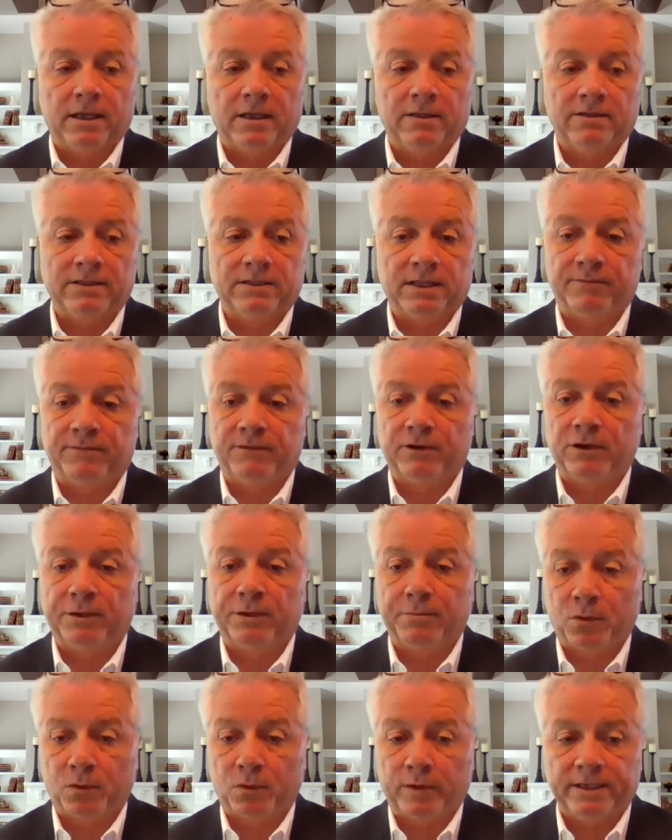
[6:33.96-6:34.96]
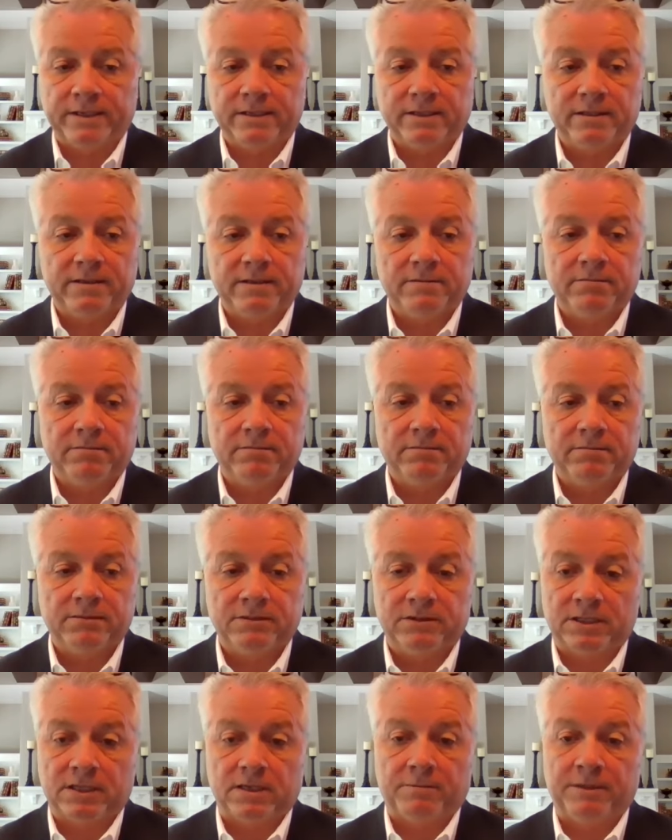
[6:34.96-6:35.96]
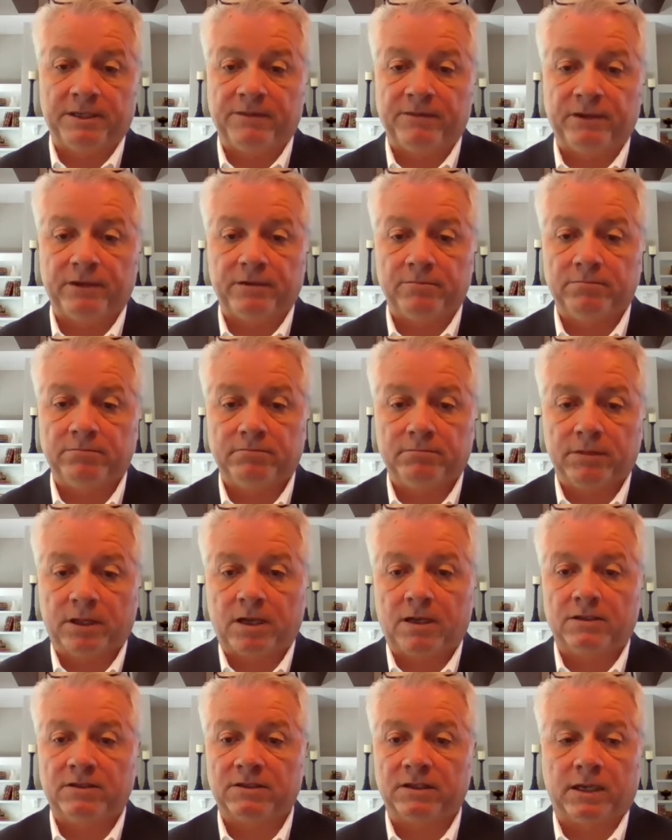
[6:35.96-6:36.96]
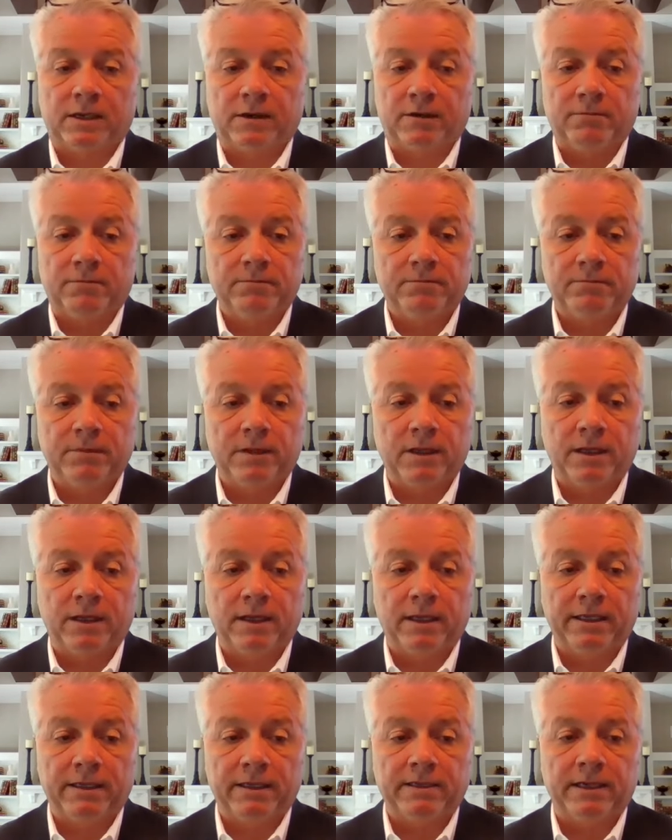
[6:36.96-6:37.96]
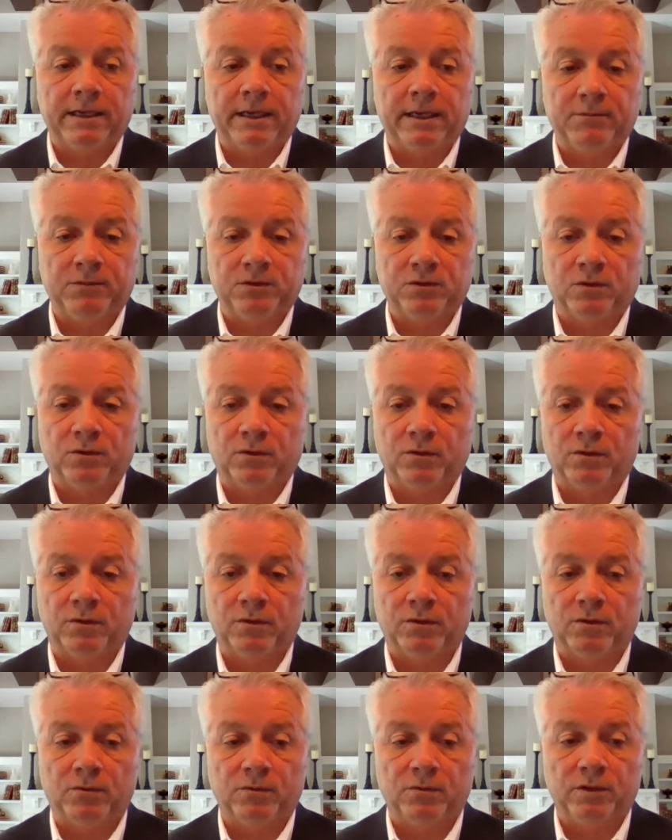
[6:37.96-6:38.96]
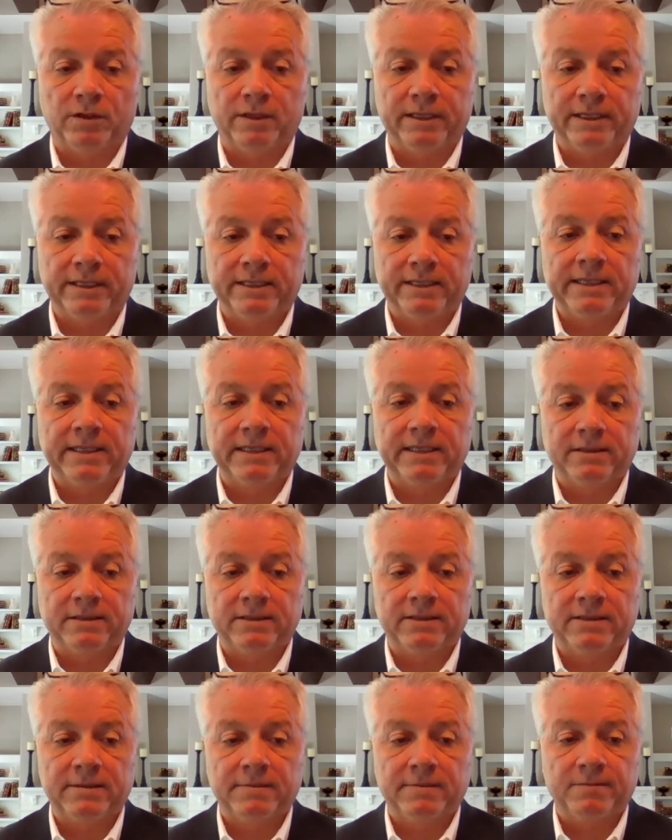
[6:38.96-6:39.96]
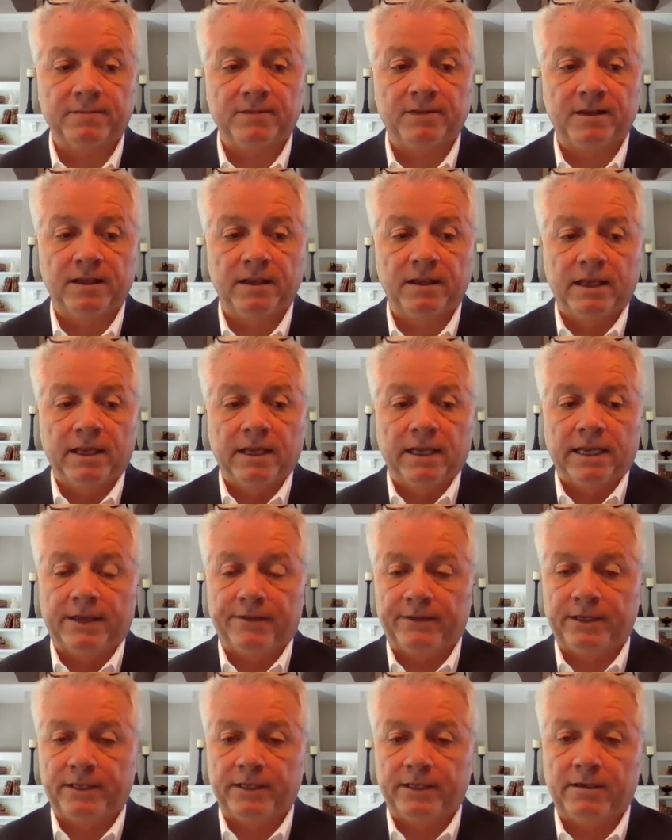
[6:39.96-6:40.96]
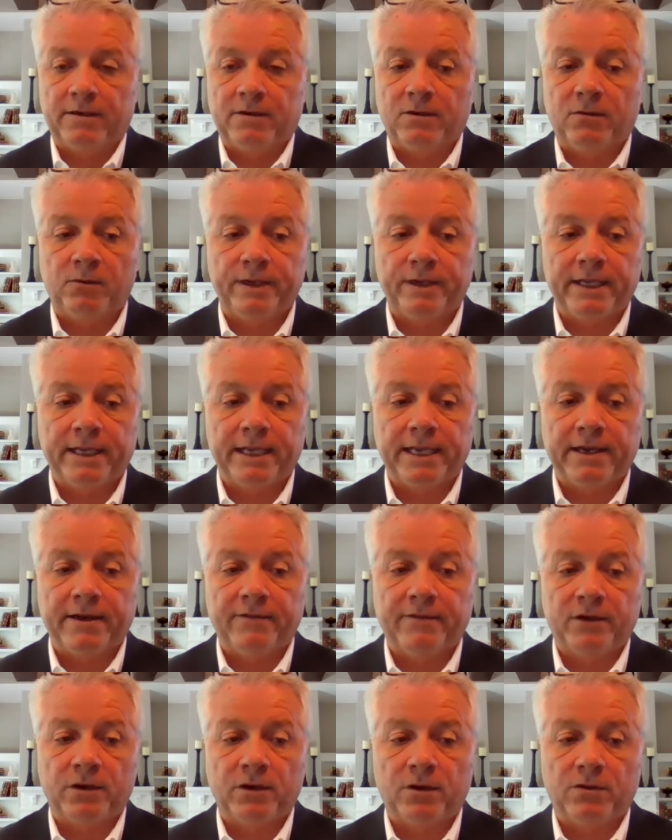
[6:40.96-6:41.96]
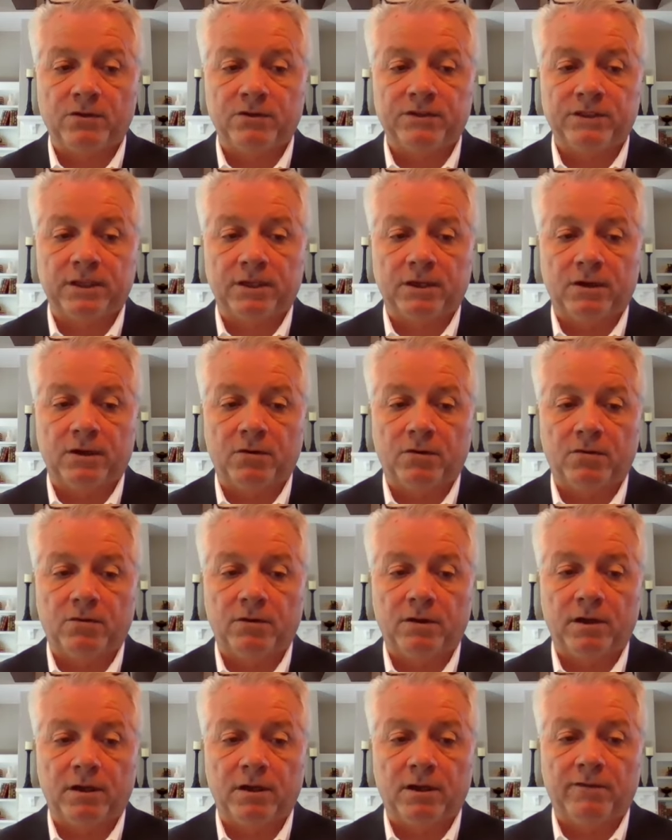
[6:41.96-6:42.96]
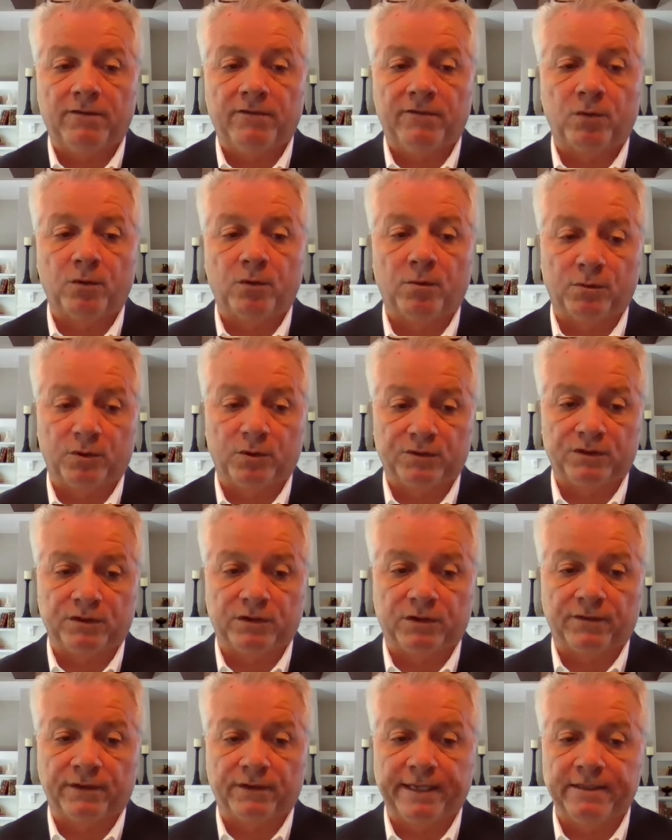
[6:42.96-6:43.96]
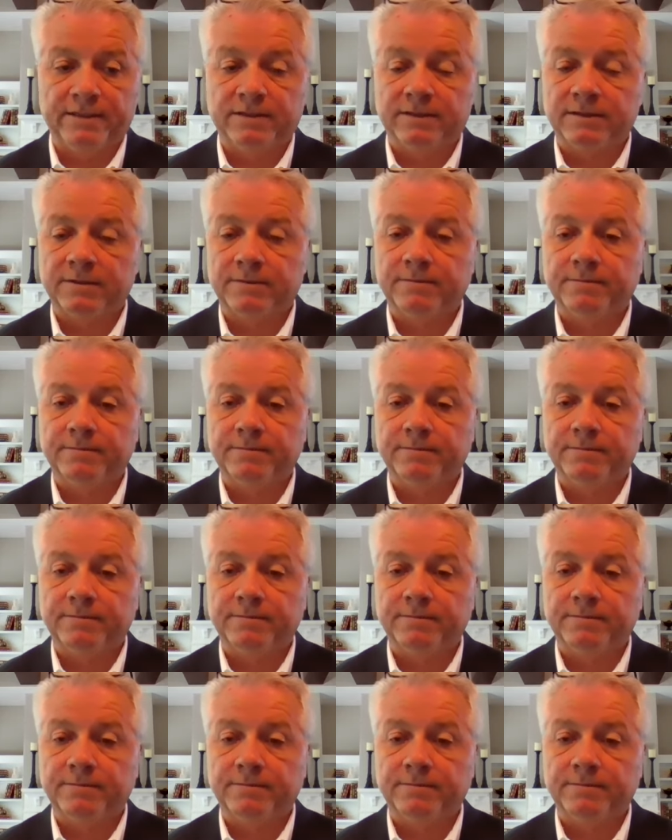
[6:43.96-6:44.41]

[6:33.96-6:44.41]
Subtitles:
some very pointed, some even hostile at times, or really intense. And then we have also formal surveys.